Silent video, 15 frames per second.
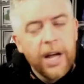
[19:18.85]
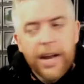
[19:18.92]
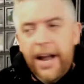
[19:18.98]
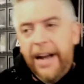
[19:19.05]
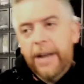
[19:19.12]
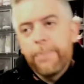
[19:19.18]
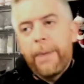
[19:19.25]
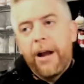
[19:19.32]

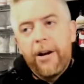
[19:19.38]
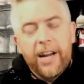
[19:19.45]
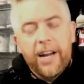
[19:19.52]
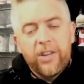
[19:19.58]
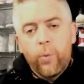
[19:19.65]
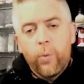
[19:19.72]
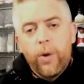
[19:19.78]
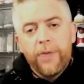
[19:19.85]
not comparing
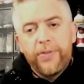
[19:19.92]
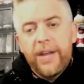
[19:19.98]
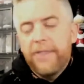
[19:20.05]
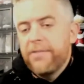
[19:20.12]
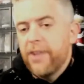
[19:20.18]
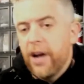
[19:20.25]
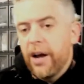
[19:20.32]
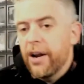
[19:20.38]
it to what
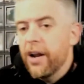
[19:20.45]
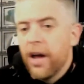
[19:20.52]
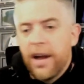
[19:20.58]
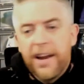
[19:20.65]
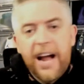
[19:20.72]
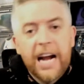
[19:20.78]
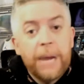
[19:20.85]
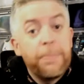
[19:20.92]
they've done,
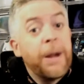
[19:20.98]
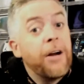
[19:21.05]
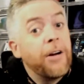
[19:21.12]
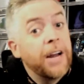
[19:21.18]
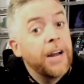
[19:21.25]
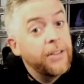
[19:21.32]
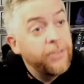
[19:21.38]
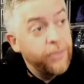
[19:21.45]
not
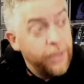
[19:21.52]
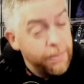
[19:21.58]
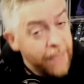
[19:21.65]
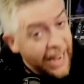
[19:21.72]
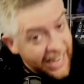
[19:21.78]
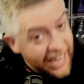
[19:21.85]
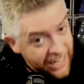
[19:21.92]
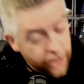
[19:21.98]
comparing it to the
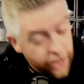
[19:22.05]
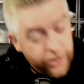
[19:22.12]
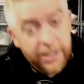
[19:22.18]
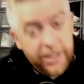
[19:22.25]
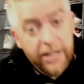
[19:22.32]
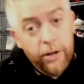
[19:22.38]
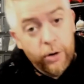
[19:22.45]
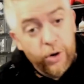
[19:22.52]
many other
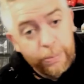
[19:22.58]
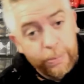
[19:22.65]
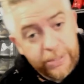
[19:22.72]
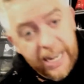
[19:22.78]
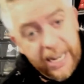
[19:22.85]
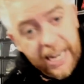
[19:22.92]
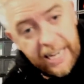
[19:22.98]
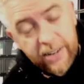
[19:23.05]
heel
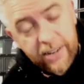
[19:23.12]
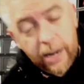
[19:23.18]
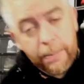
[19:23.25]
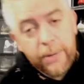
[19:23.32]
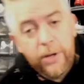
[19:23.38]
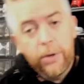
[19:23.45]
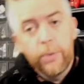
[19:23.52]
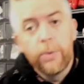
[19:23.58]
groups in
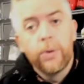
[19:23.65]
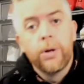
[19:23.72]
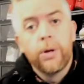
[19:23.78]
AEW,